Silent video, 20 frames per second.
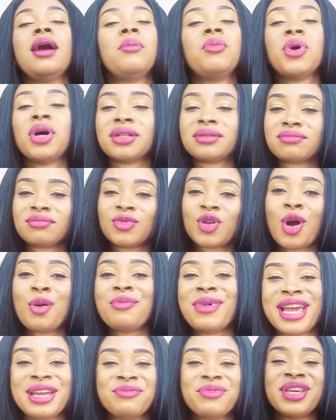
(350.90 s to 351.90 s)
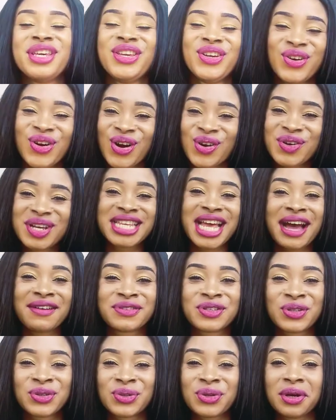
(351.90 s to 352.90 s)
But don't mind me. You always
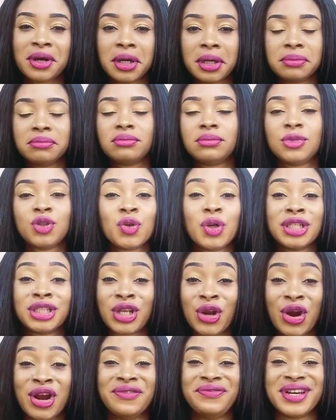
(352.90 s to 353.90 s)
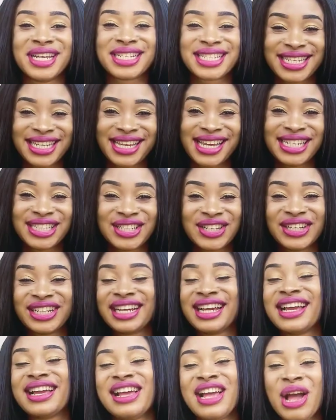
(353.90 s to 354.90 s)
have to do a thorough investigation
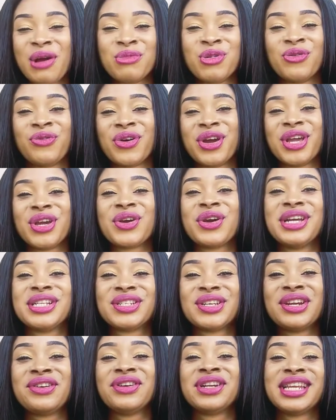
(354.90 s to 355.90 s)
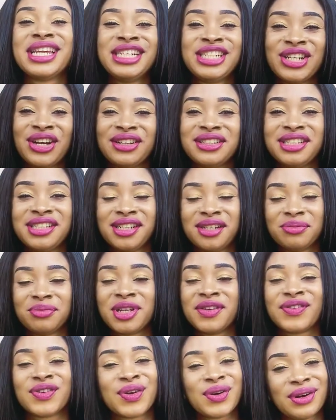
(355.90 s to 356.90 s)
before you go into any relationship,
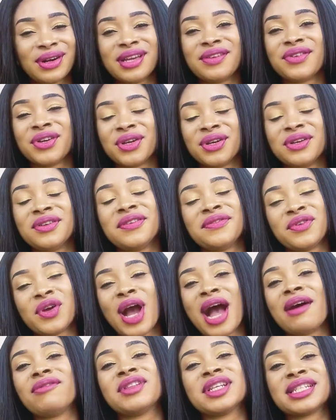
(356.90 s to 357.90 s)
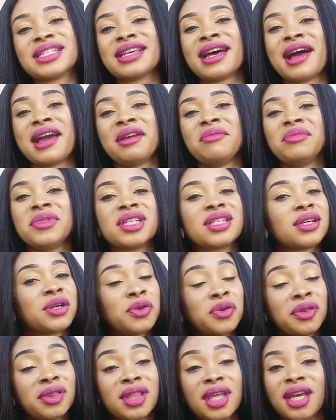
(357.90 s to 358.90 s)
if you have the time. It's a
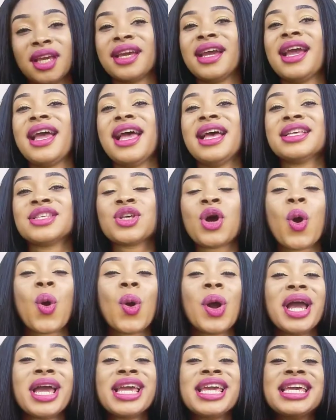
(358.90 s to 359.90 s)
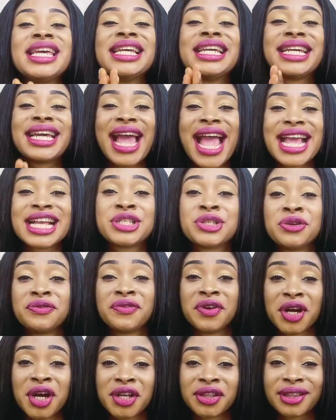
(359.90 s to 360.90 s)
good thing. So in case you've
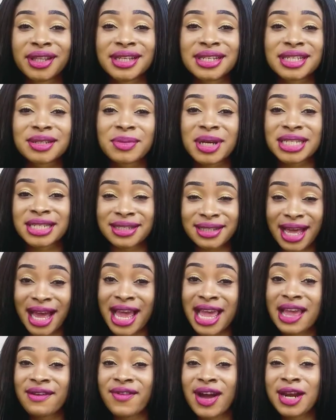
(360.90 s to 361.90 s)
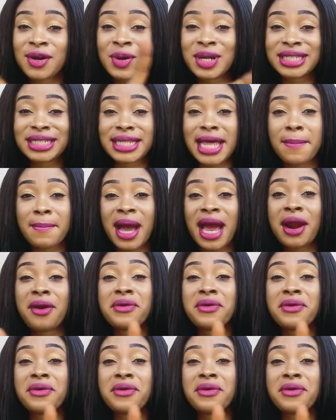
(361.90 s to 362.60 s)
heard this, my sister, evaluate that man,